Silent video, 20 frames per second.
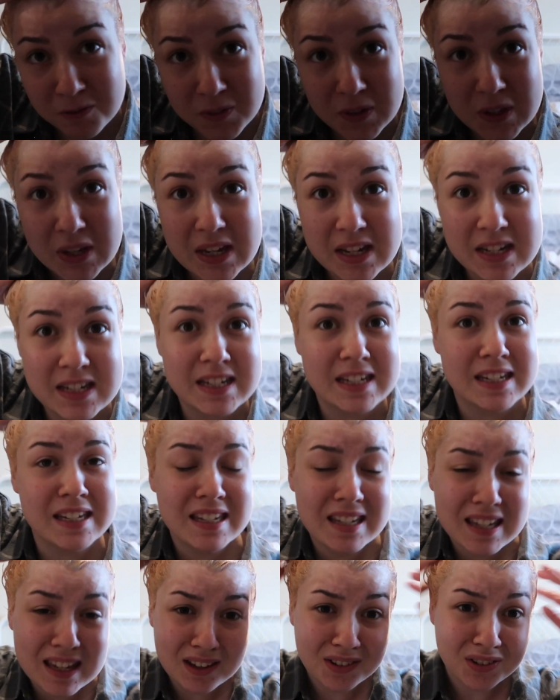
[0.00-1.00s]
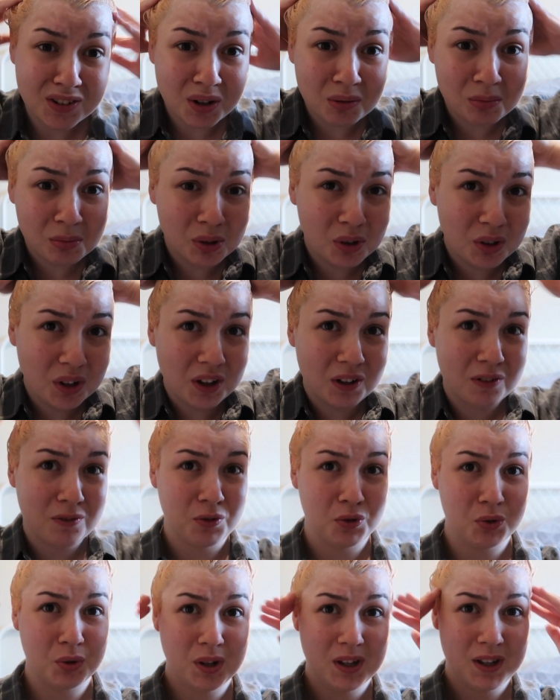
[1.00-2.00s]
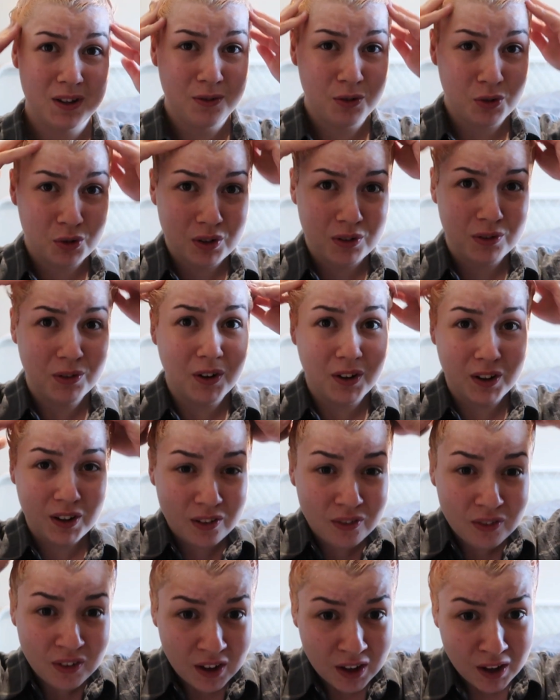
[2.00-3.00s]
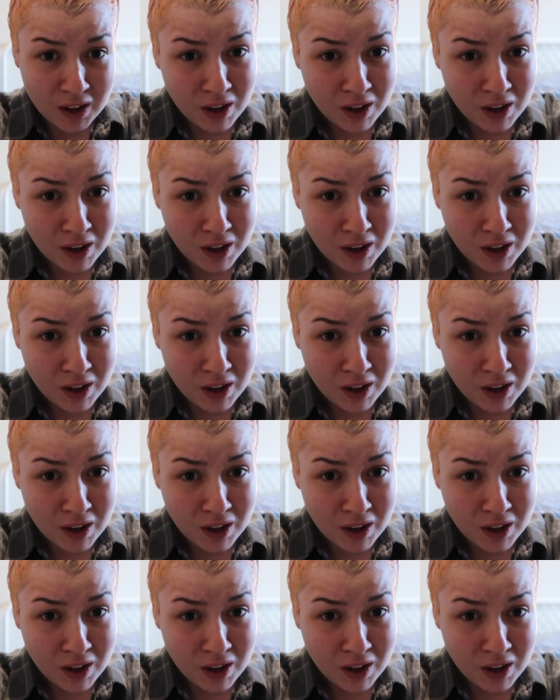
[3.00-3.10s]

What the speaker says: 30, if not more like 40, 45.